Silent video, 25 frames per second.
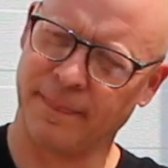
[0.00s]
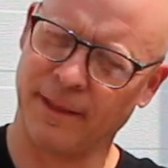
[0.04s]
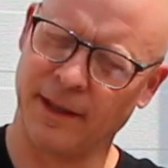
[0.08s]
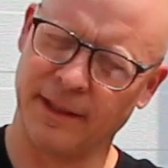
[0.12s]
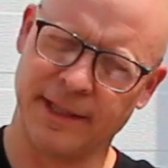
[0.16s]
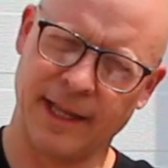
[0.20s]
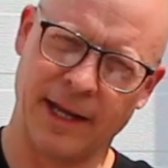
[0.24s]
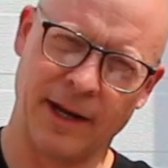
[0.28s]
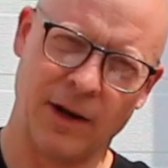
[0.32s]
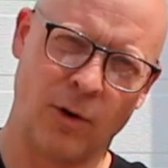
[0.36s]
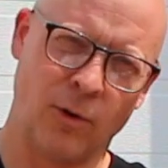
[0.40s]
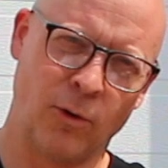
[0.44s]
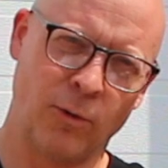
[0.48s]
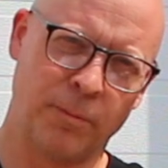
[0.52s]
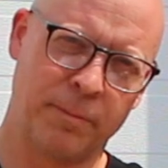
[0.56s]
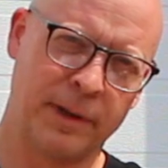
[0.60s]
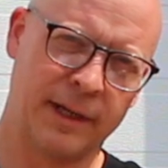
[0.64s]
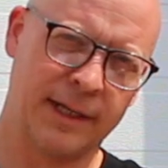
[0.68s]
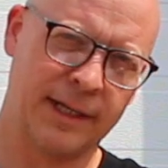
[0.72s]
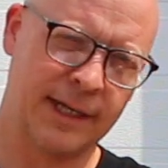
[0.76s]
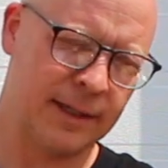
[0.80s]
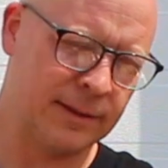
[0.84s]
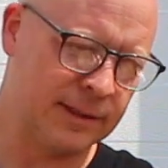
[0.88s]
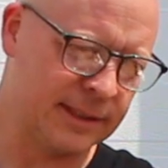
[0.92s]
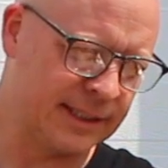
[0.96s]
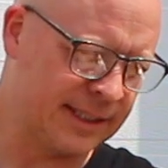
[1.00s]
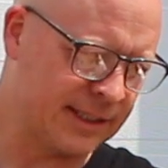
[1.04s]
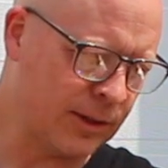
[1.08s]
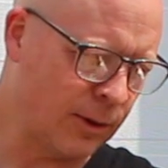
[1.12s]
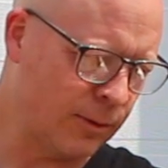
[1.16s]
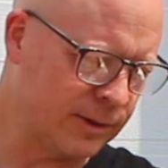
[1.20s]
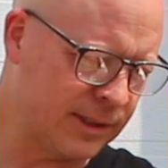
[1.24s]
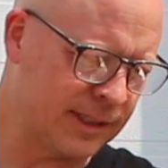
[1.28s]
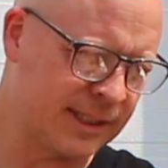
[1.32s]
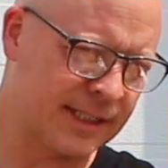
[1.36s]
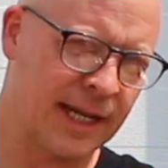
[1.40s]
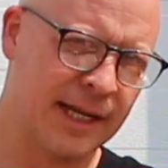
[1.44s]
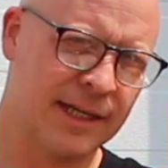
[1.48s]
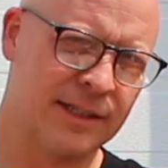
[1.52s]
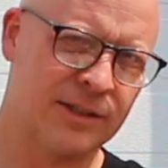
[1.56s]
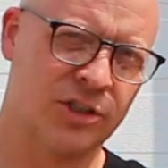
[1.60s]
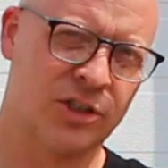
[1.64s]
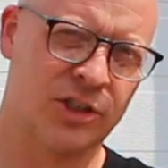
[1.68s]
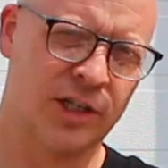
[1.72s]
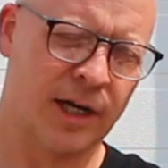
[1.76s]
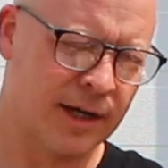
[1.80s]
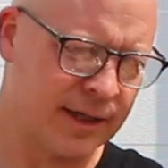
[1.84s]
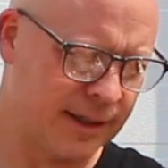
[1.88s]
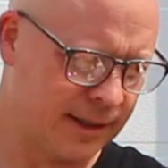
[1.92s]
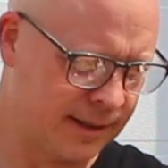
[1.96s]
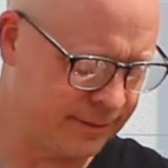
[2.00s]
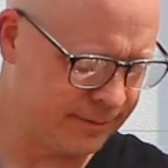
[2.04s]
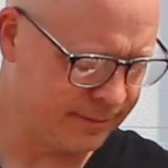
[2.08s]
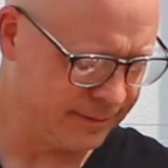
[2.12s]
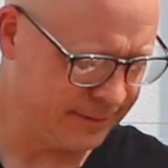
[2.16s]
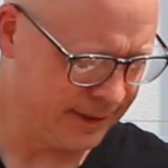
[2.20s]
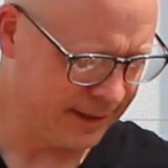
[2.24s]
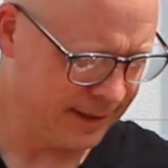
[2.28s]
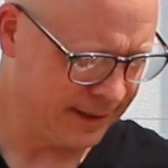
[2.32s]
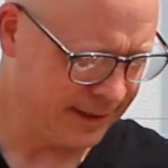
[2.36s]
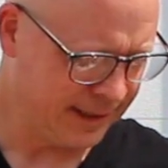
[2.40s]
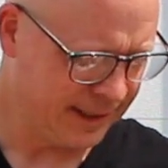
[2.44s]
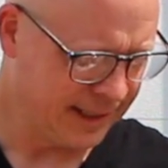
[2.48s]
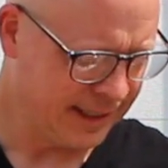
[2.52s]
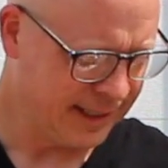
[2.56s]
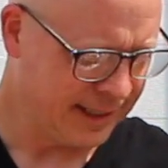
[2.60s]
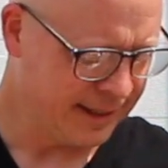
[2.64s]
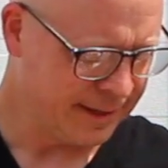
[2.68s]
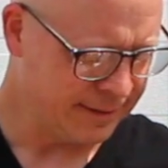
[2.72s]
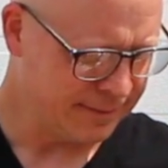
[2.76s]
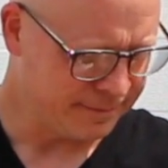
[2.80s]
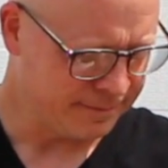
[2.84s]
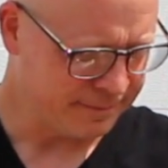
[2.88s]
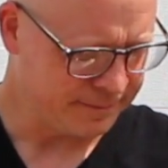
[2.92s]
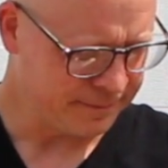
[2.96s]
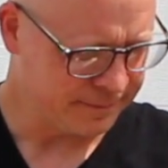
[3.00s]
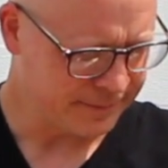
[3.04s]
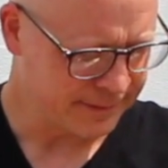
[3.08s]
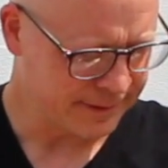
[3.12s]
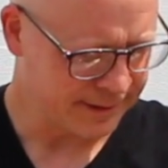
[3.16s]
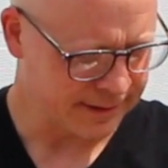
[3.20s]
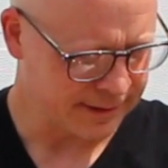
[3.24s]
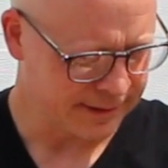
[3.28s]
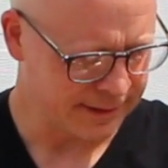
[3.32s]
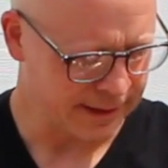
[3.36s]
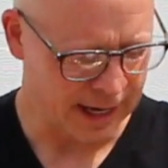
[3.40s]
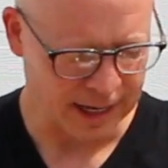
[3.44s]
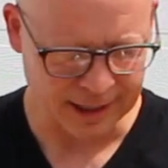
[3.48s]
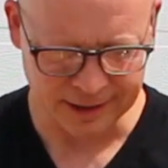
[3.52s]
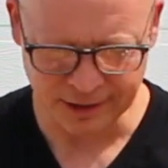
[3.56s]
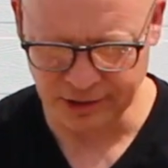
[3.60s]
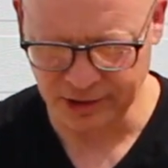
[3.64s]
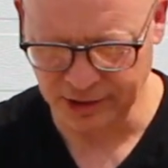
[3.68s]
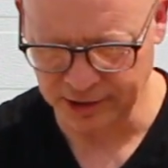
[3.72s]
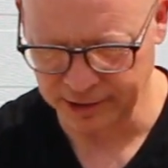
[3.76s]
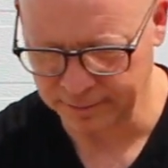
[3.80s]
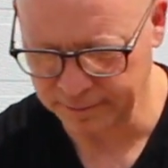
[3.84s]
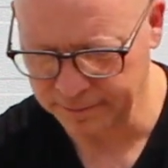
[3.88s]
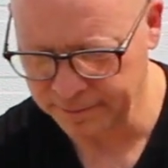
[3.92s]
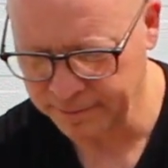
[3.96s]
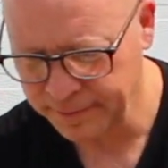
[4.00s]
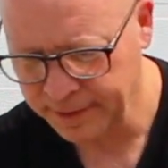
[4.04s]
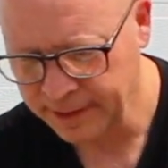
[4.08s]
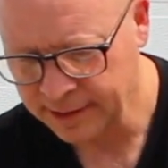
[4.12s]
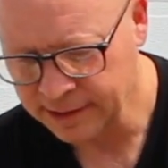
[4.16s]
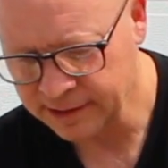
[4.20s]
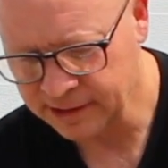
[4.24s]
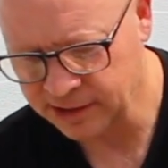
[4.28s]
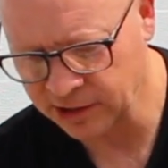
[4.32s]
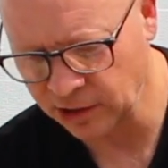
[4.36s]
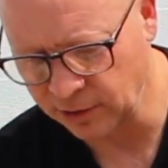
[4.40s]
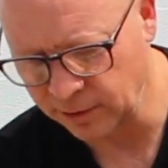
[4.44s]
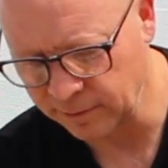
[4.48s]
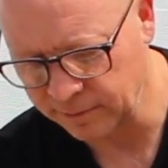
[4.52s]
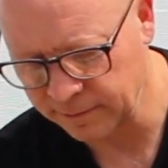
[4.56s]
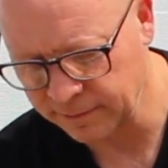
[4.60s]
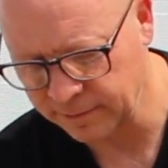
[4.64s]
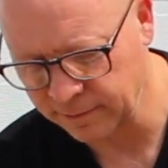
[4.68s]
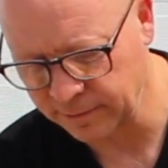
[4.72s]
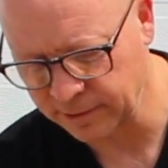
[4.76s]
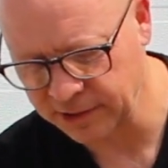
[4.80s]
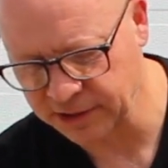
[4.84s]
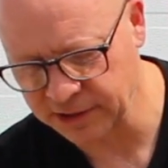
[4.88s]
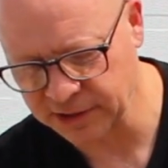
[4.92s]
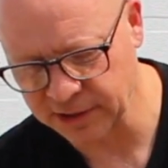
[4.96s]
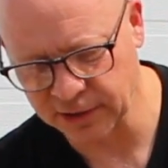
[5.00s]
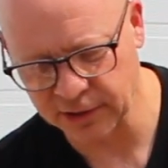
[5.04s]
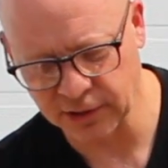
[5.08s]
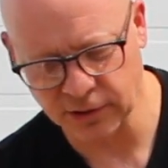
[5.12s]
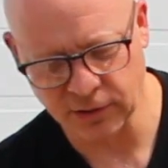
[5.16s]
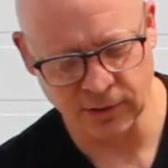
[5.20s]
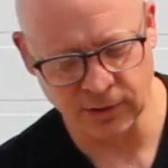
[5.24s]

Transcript: they open and don't stay shut. Not good. So we're just going to